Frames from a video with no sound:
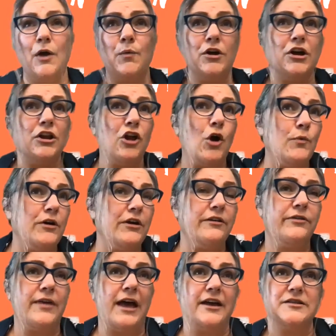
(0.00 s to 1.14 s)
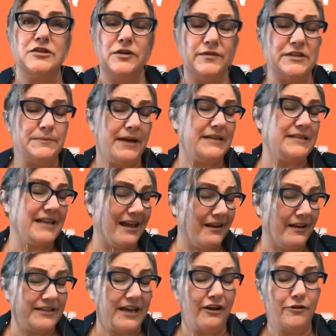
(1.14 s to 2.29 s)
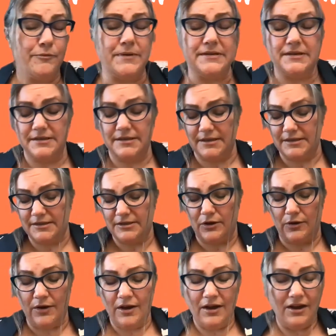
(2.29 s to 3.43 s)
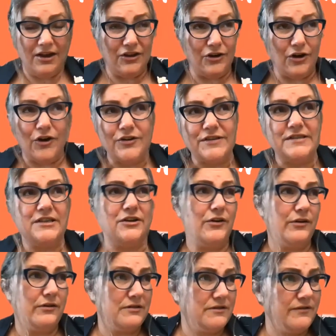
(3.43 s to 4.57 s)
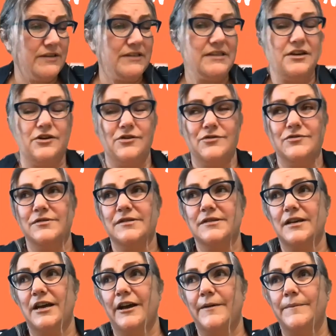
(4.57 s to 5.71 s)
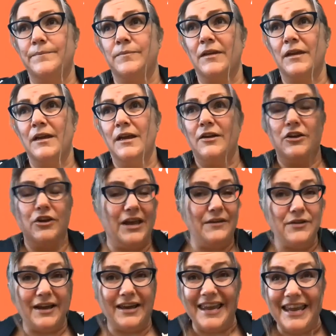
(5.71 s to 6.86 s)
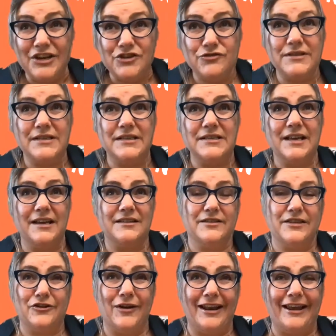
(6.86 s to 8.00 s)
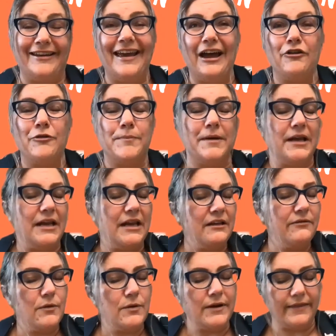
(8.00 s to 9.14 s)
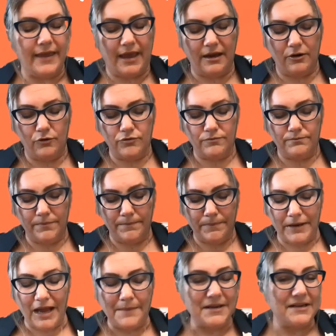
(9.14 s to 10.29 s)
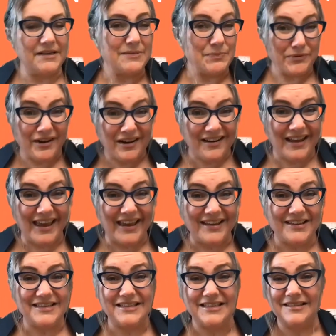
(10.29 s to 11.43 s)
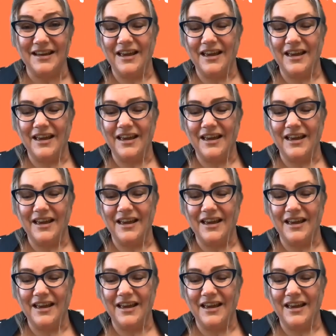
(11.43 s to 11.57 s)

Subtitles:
work a lot with service-based allied health businesses. So, osteos, physios, even like hairdressers, so they're not allied health, but anything like that, or plumbers, bricklayers,